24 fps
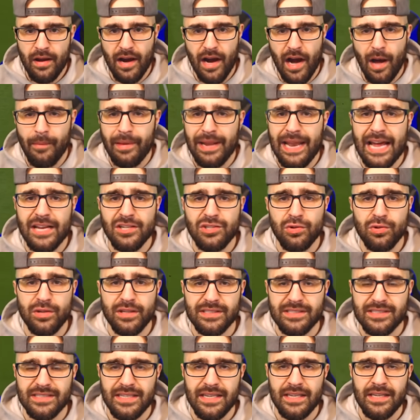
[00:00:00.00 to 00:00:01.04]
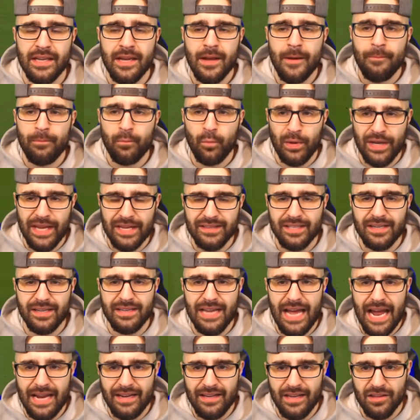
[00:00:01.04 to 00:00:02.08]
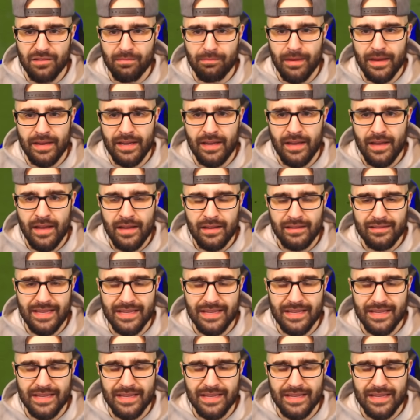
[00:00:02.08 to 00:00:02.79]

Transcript: Um, and as you can see, we get to the ninetieth minute.